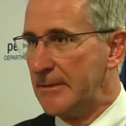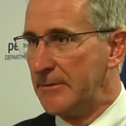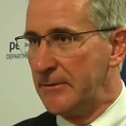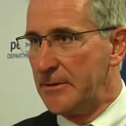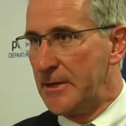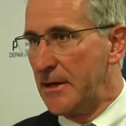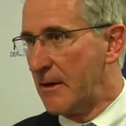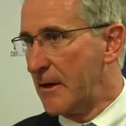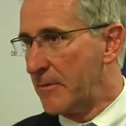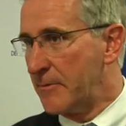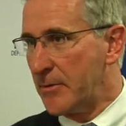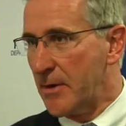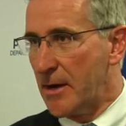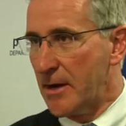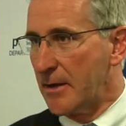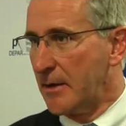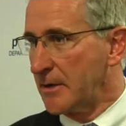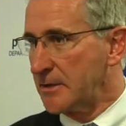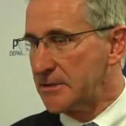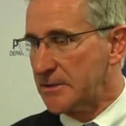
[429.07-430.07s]
the dairy
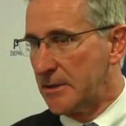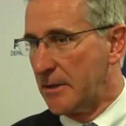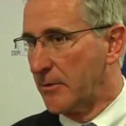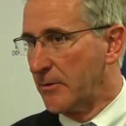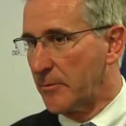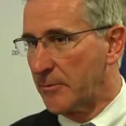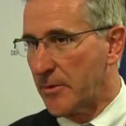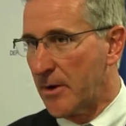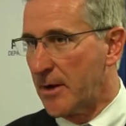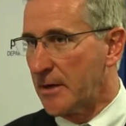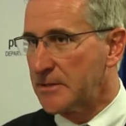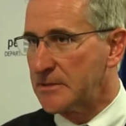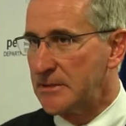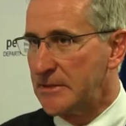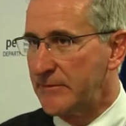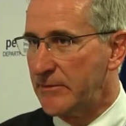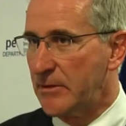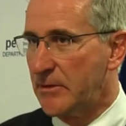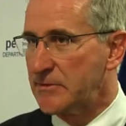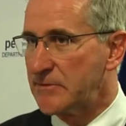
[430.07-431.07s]
products and other products
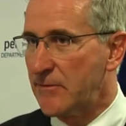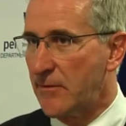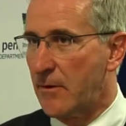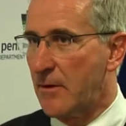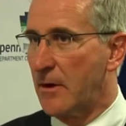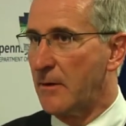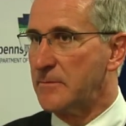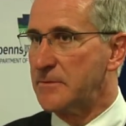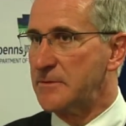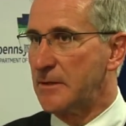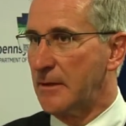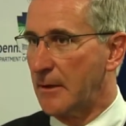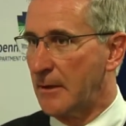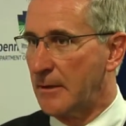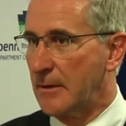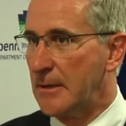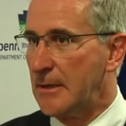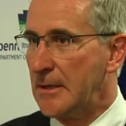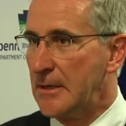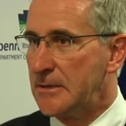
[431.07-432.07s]
leaving those farms
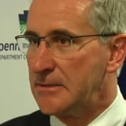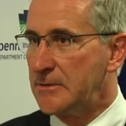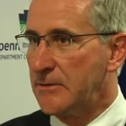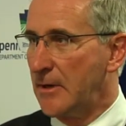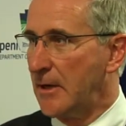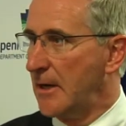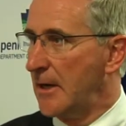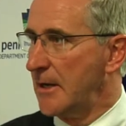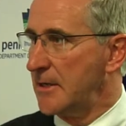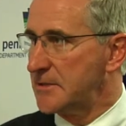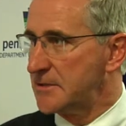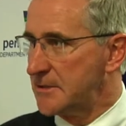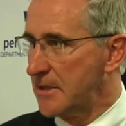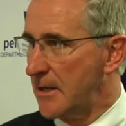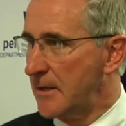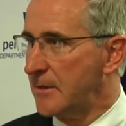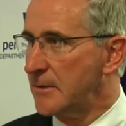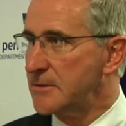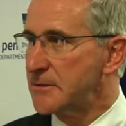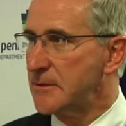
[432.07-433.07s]
are to the highest
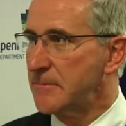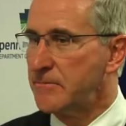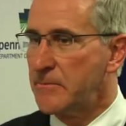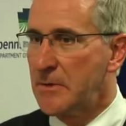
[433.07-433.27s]
standards.